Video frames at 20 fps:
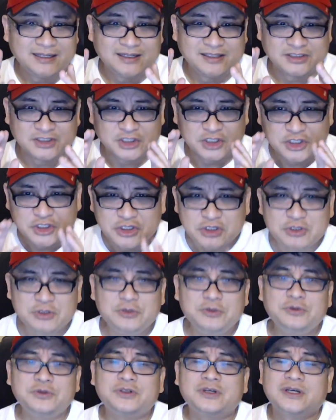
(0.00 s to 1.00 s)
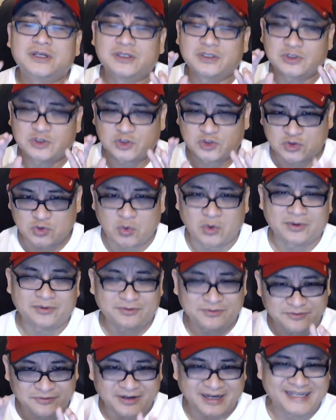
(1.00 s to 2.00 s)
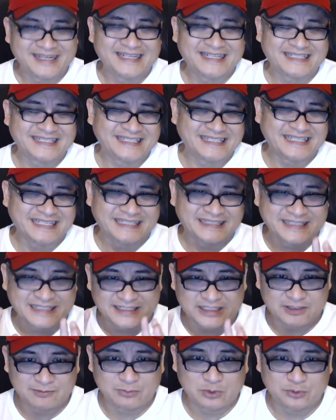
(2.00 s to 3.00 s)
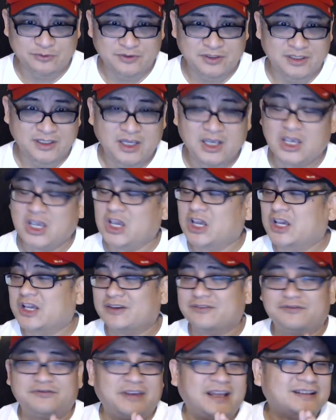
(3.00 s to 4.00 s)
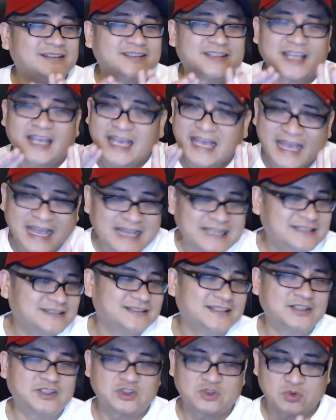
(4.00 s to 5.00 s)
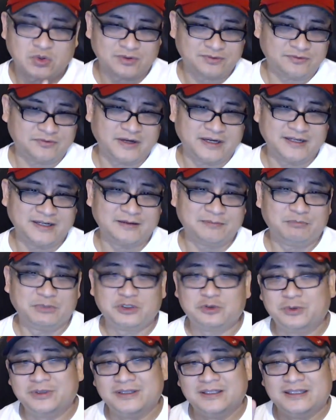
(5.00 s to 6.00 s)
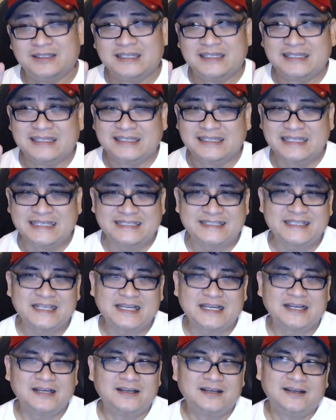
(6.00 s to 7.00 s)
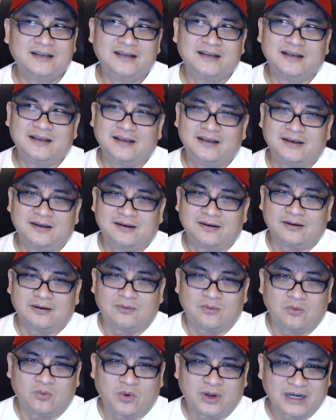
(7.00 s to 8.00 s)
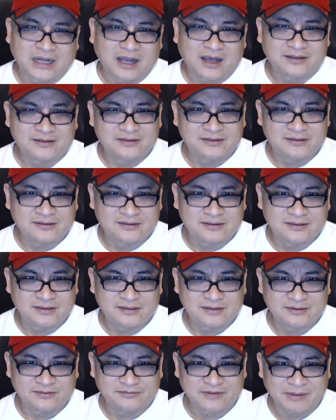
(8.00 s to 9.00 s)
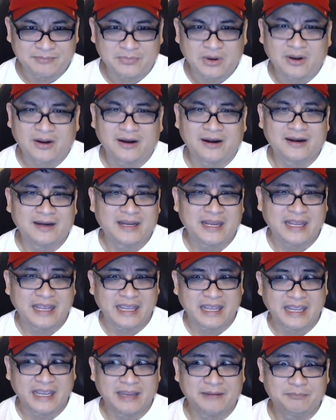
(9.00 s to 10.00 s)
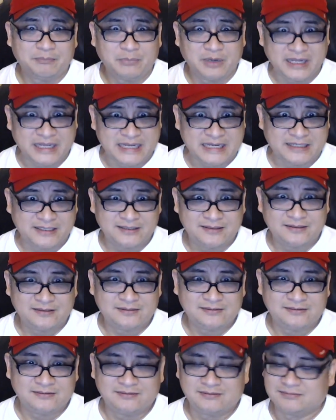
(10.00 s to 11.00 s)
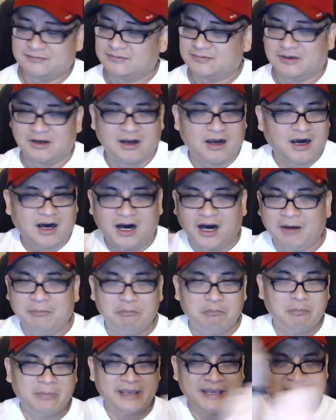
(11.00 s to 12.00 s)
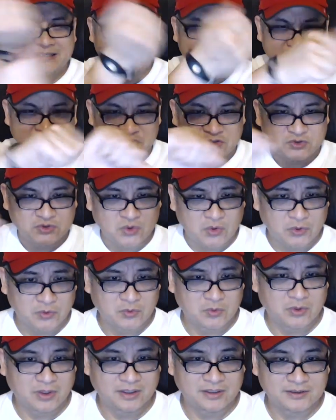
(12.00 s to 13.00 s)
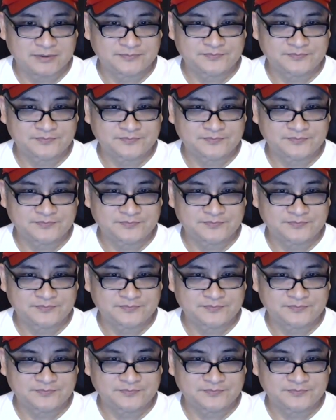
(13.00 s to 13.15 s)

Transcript: There's a huge sword fighting scenes in this movie. Fantastic sword fighting between Nissa, one other vampire, and Blade. Amazing sword work.